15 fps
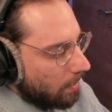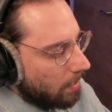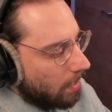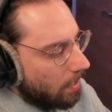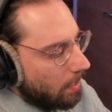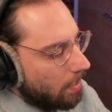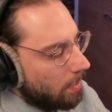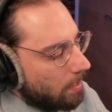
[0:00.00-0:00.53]

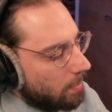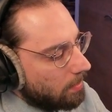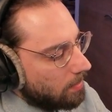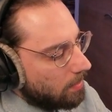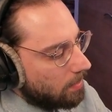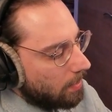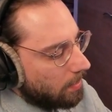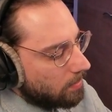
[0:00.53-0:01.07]

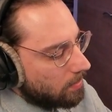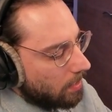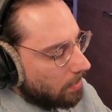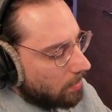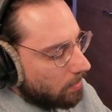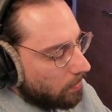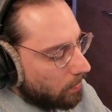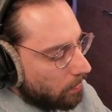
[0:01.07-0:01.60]
They
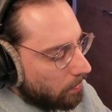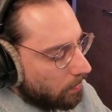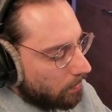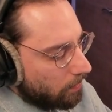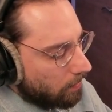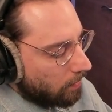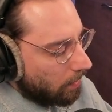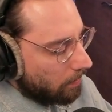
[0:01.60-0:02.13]
take
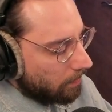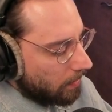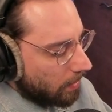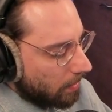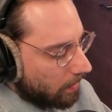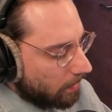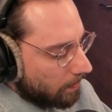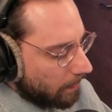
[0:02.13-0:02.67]
you from
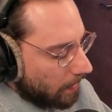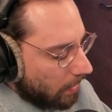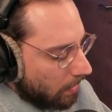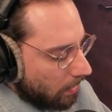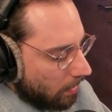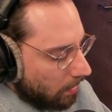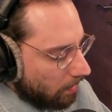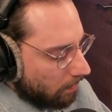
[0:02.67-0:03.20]
the
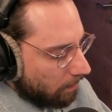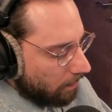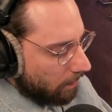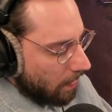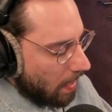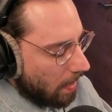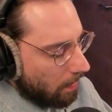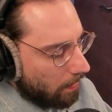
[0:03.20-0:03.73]

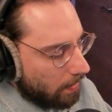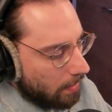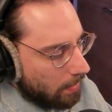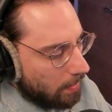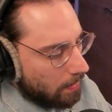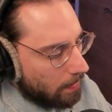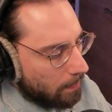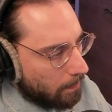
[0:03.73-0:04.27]

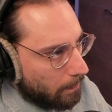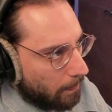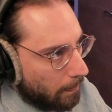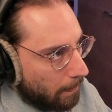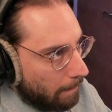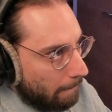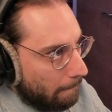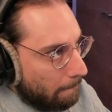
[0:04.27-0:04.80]
very
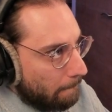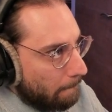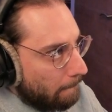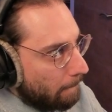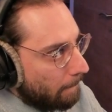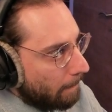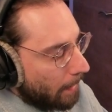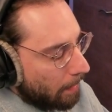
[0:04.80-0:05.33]

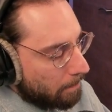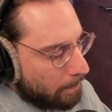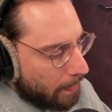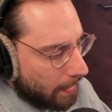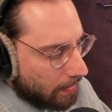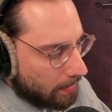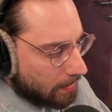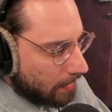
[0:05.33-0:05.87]

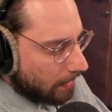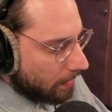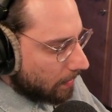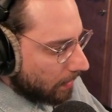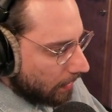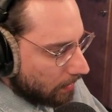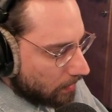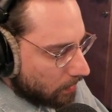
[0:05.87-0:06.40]
basic
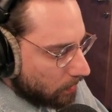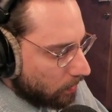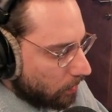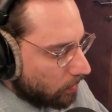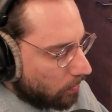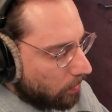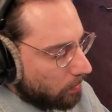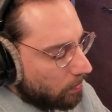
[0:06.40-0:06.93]
things you
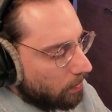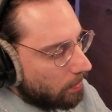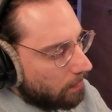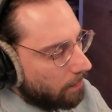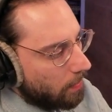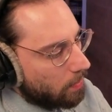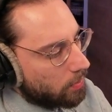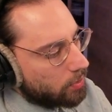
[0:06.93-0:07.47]
could do
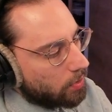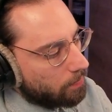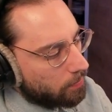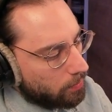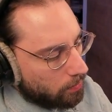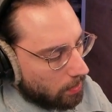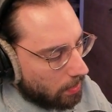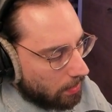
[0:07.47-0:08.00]
with Photoshop
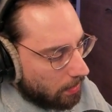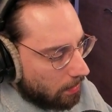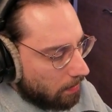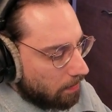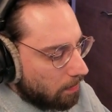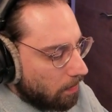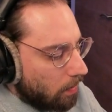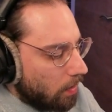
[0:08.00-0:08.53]
to the
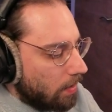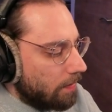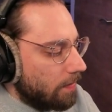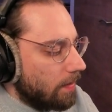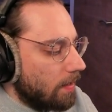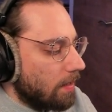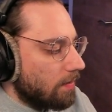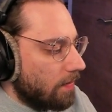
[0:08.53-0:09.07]
more of
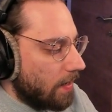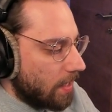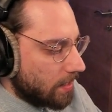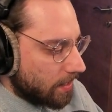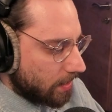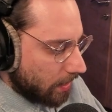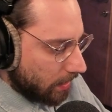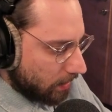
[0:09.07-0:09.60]
the
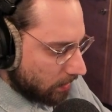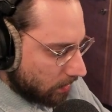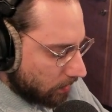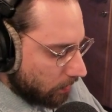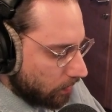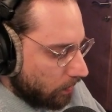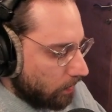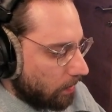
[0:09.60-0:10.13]
advanced things
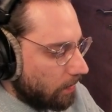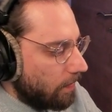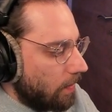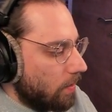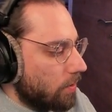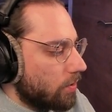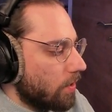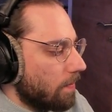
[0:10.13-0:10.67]
to do with
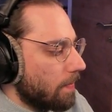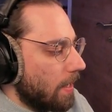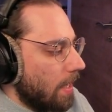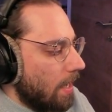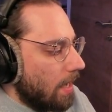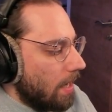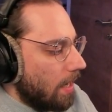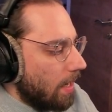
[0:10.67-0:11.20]
Photoshop
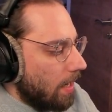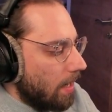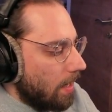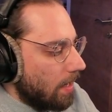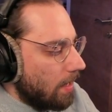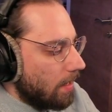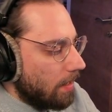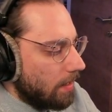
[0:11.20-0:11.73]

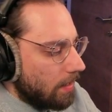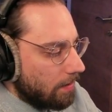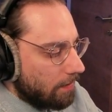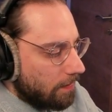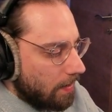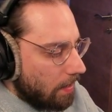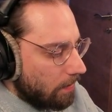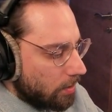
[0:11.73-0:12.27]
in a
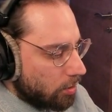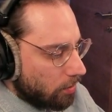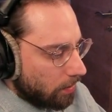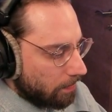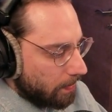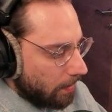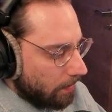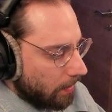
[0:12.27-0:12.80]
very
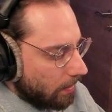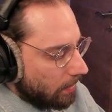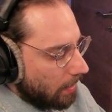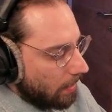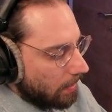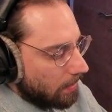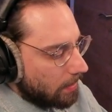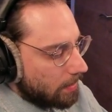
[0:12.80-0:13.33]
short period,
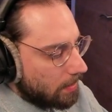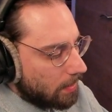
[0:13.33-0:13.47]
and